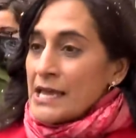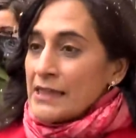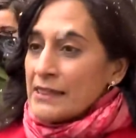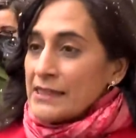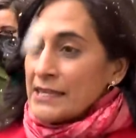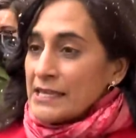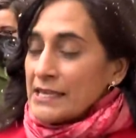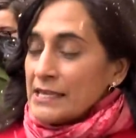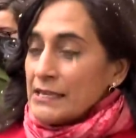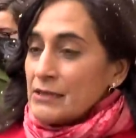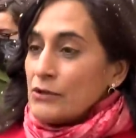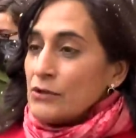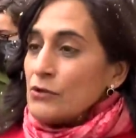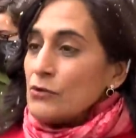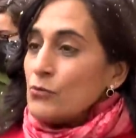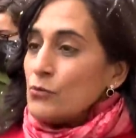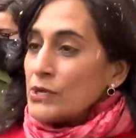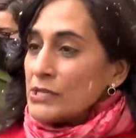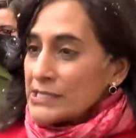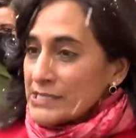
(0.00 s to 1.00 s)
the
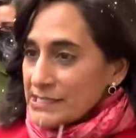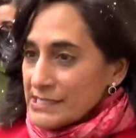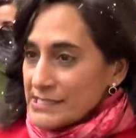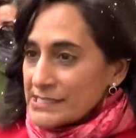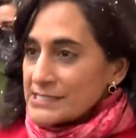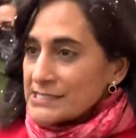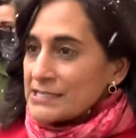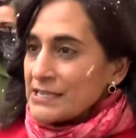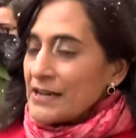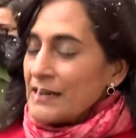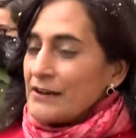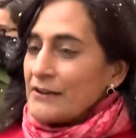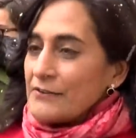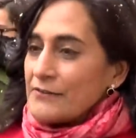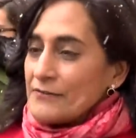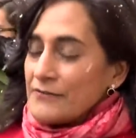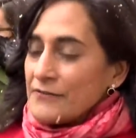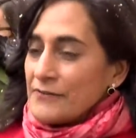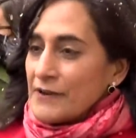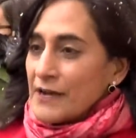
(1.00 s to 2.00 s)
willingness
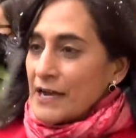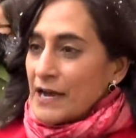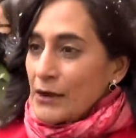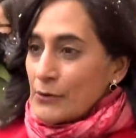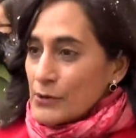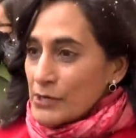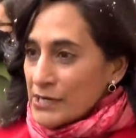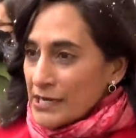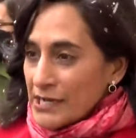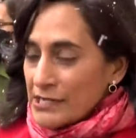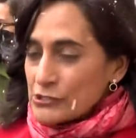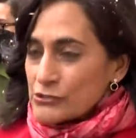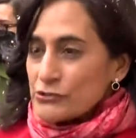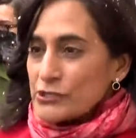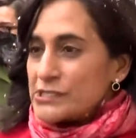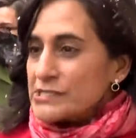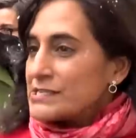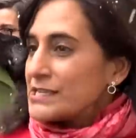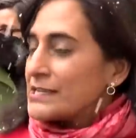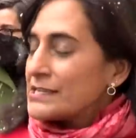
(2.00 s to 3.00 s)
of our
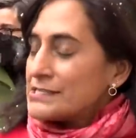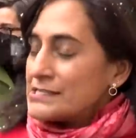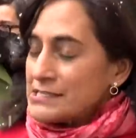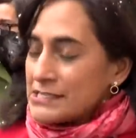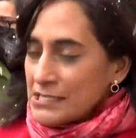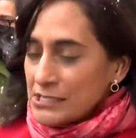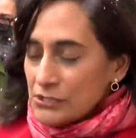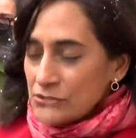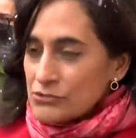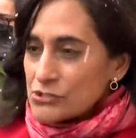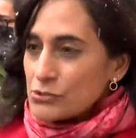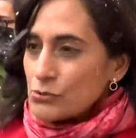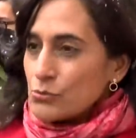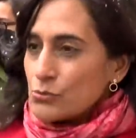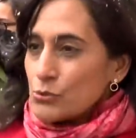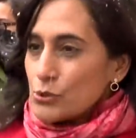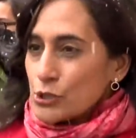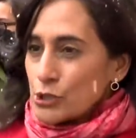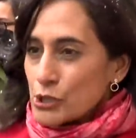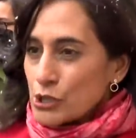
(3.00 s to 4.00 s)
country to continue to
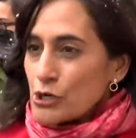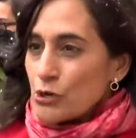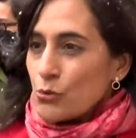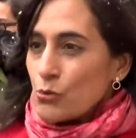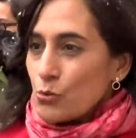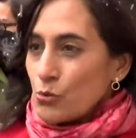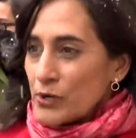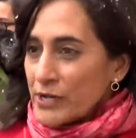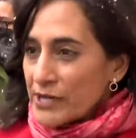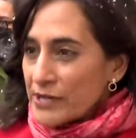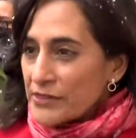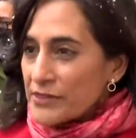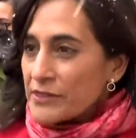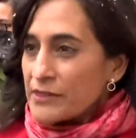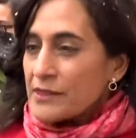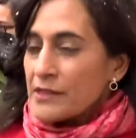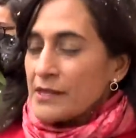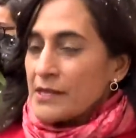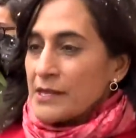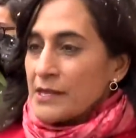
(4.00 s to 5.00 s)
work
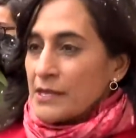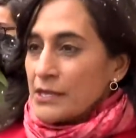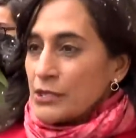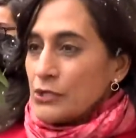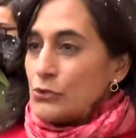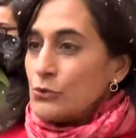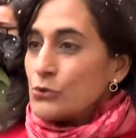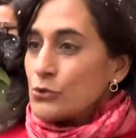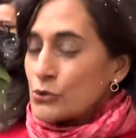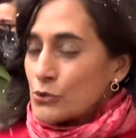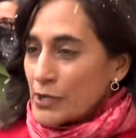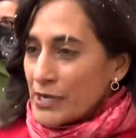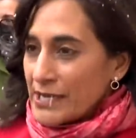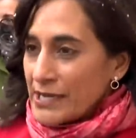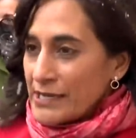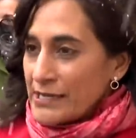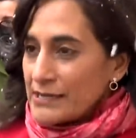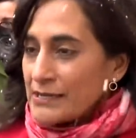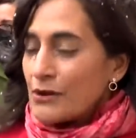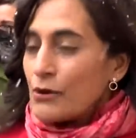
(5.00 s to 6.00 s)
with
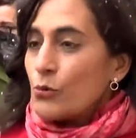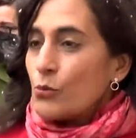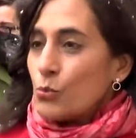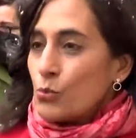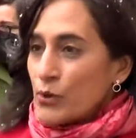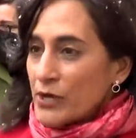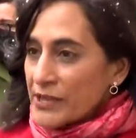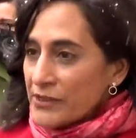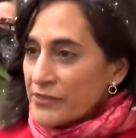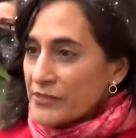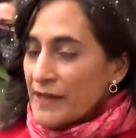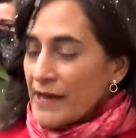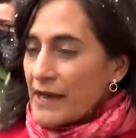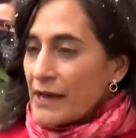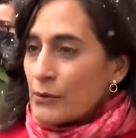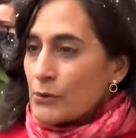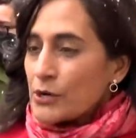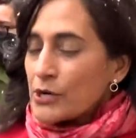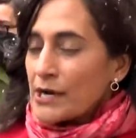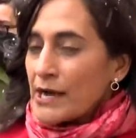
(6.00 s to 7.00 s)
Ukraine, with
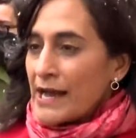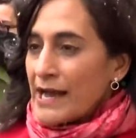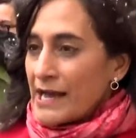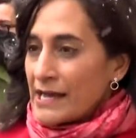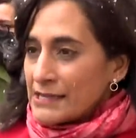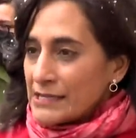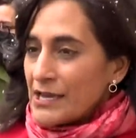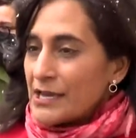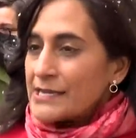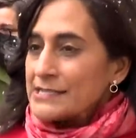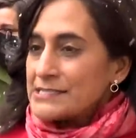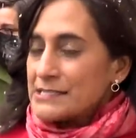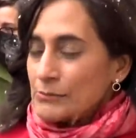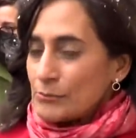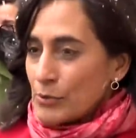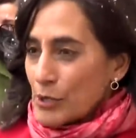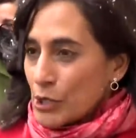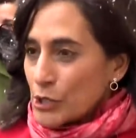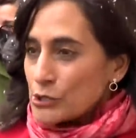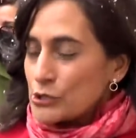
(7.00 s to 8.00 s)
our allies
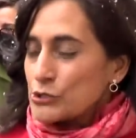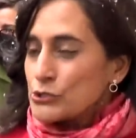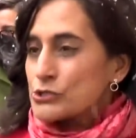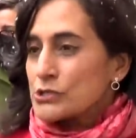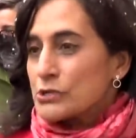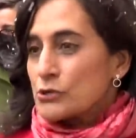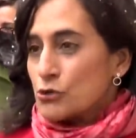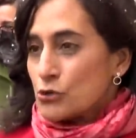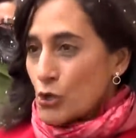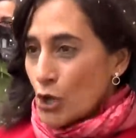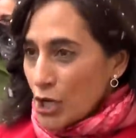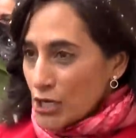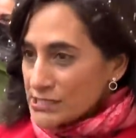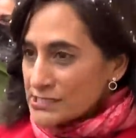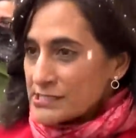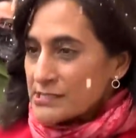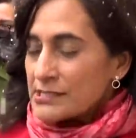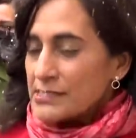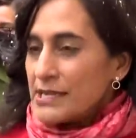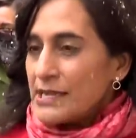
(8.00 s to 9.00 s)
and partners
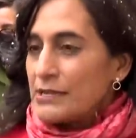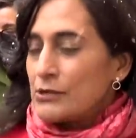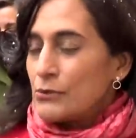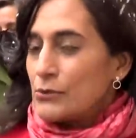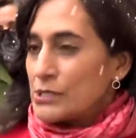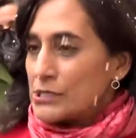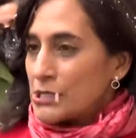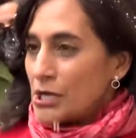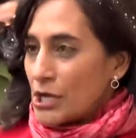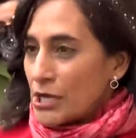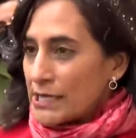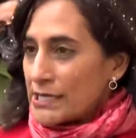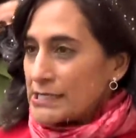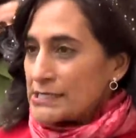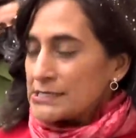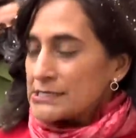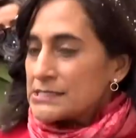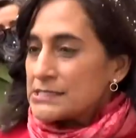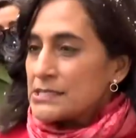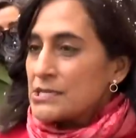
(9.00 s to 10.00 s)
across the NATO
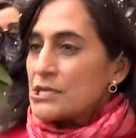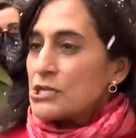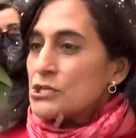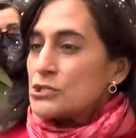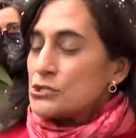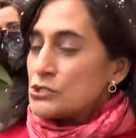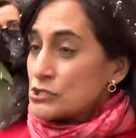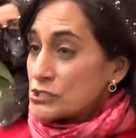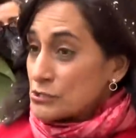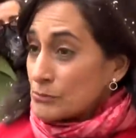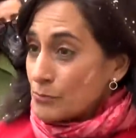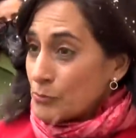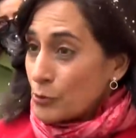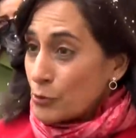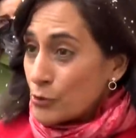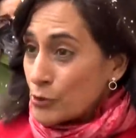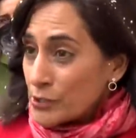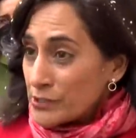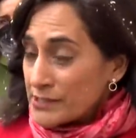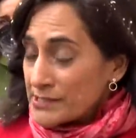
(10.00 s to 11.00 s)
alliance to
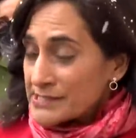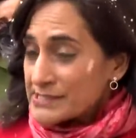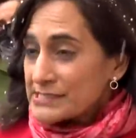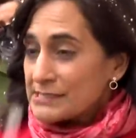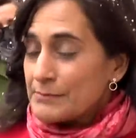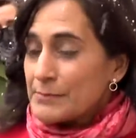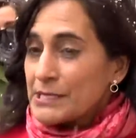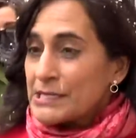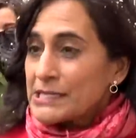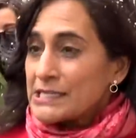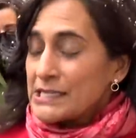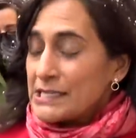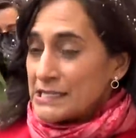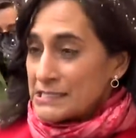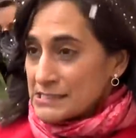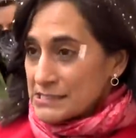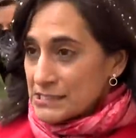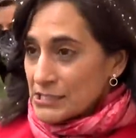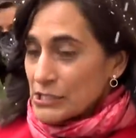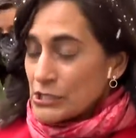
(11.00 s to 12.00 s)
support the stability
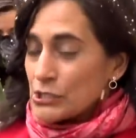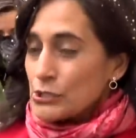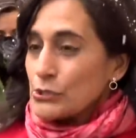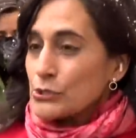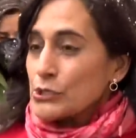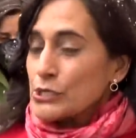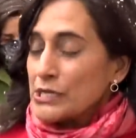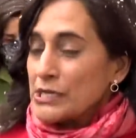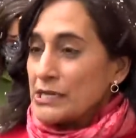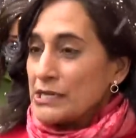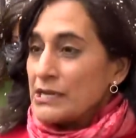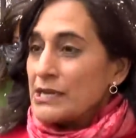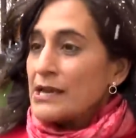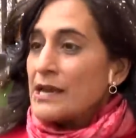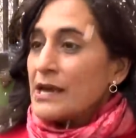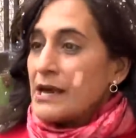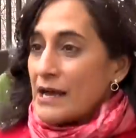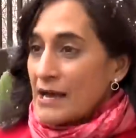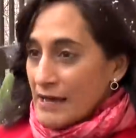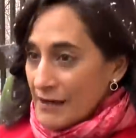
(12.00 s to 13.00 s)
and security
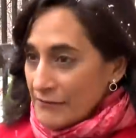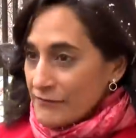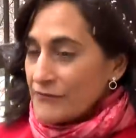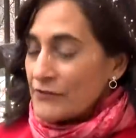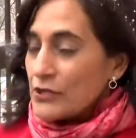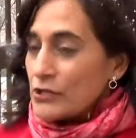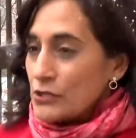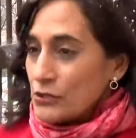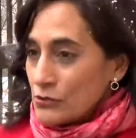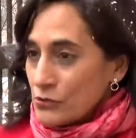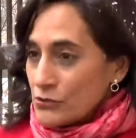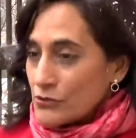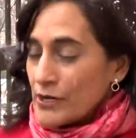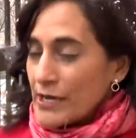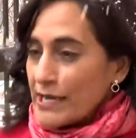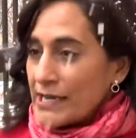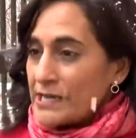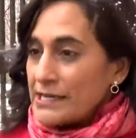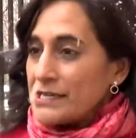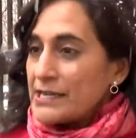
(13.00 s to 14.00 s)
of
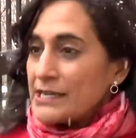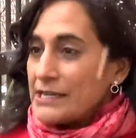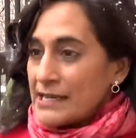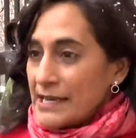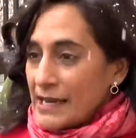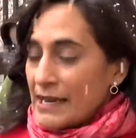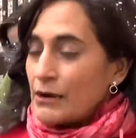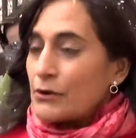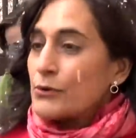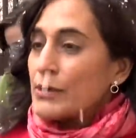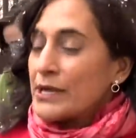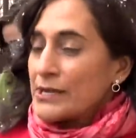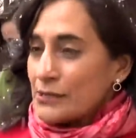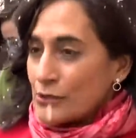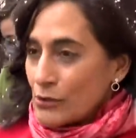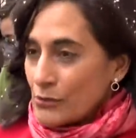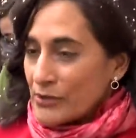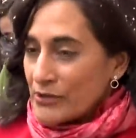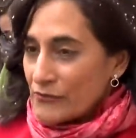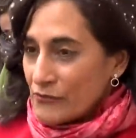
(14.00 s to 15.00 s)
Ukraine now and
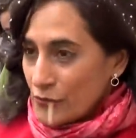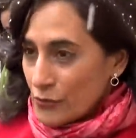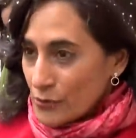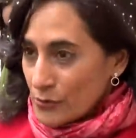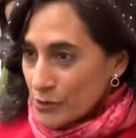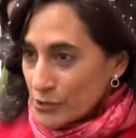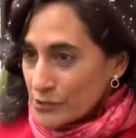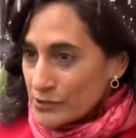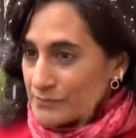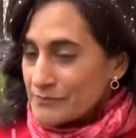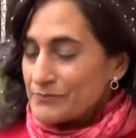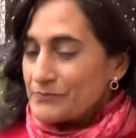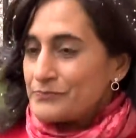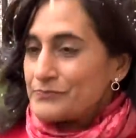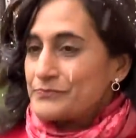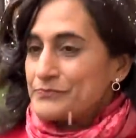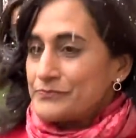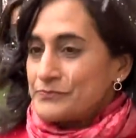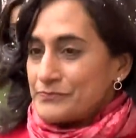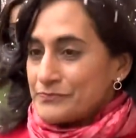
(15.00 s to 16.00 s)
going forward.
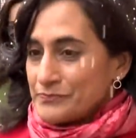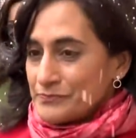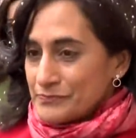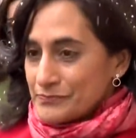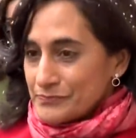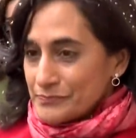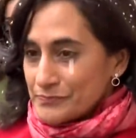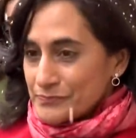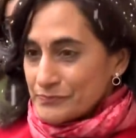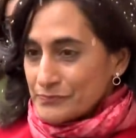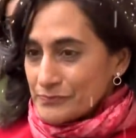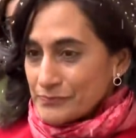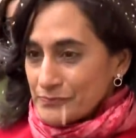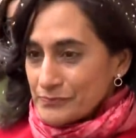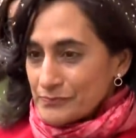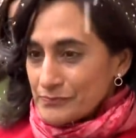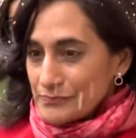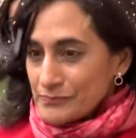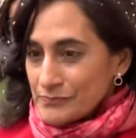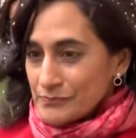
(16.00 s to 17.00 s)
Minister, you're moving
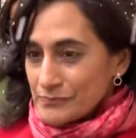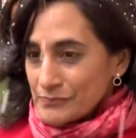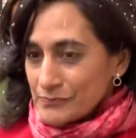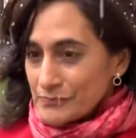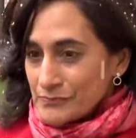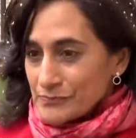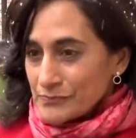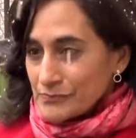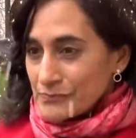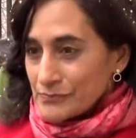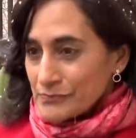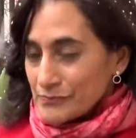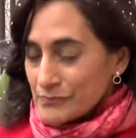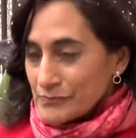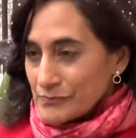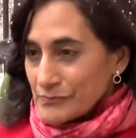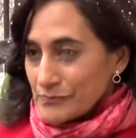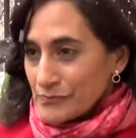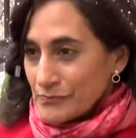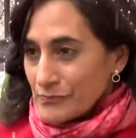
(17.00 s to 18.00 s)
uh, Canadian forces
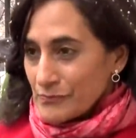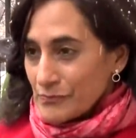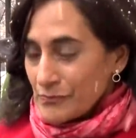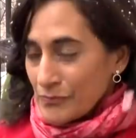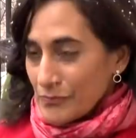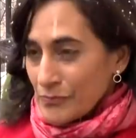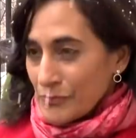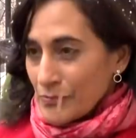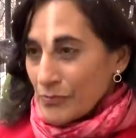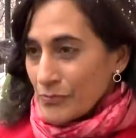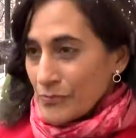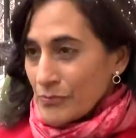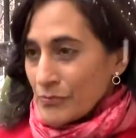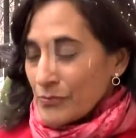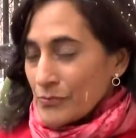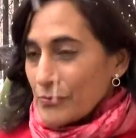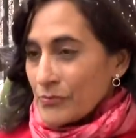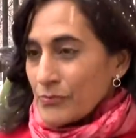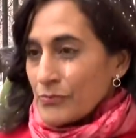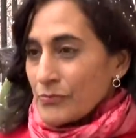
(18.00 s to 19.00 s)
west of the
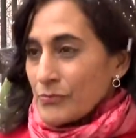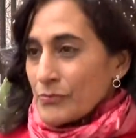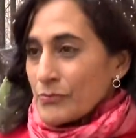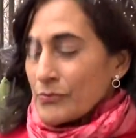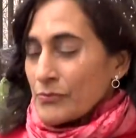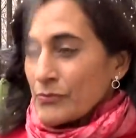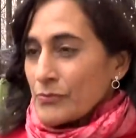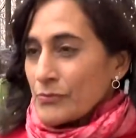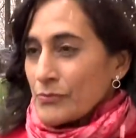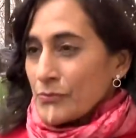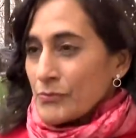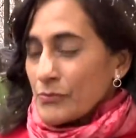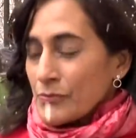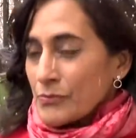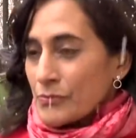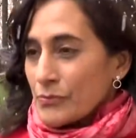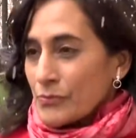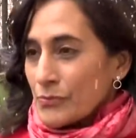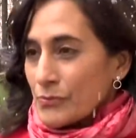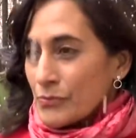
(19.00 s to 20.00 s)
river. What
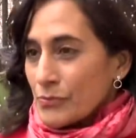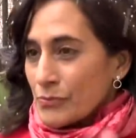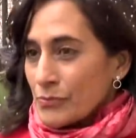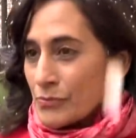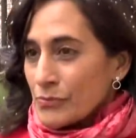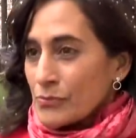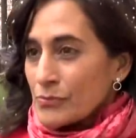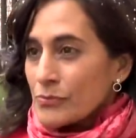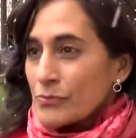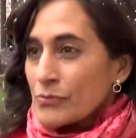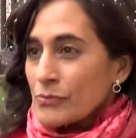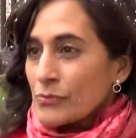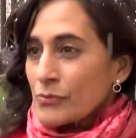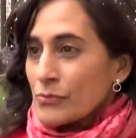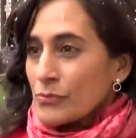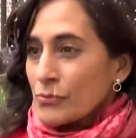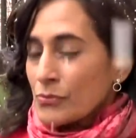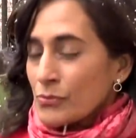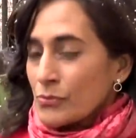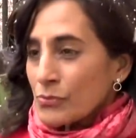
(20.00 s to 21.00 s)
information do you
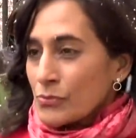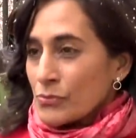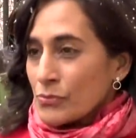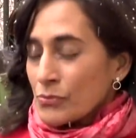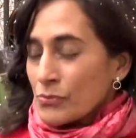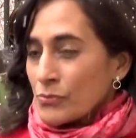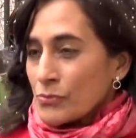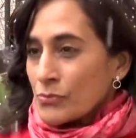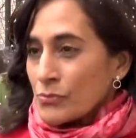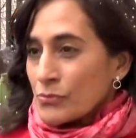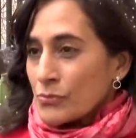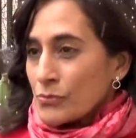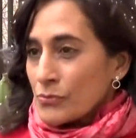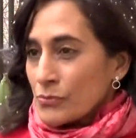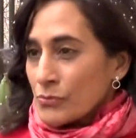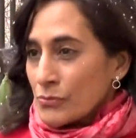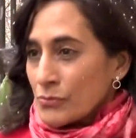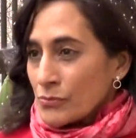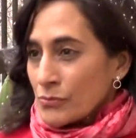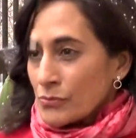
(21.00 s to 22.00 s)
have that uh, prompted
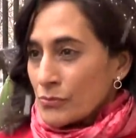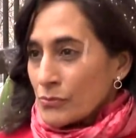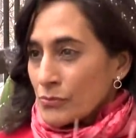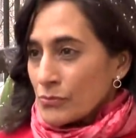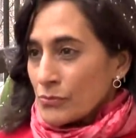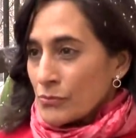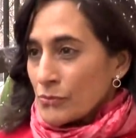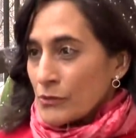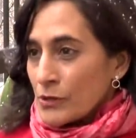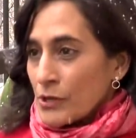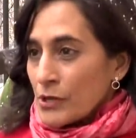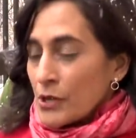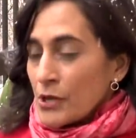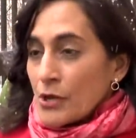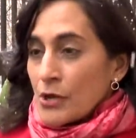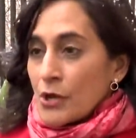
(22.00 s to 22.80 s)
that change?